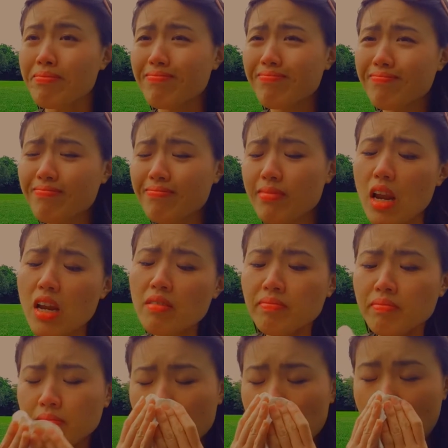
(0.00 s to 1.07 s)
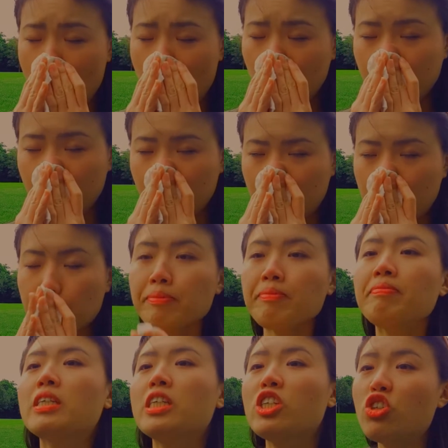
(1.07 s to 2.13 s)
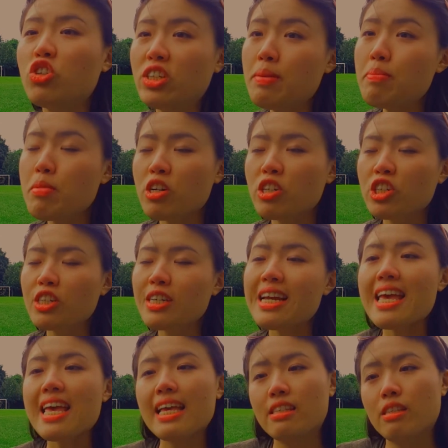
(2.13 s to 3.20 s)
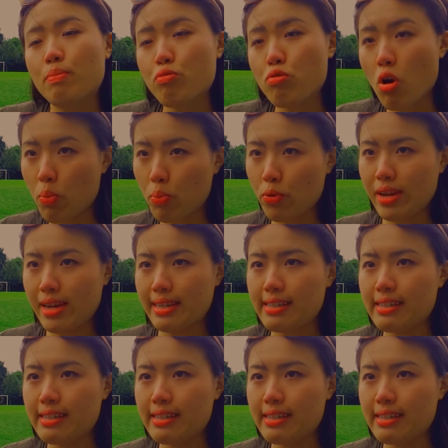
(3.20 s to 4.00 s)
Mm, no. Tree murder is appropriate.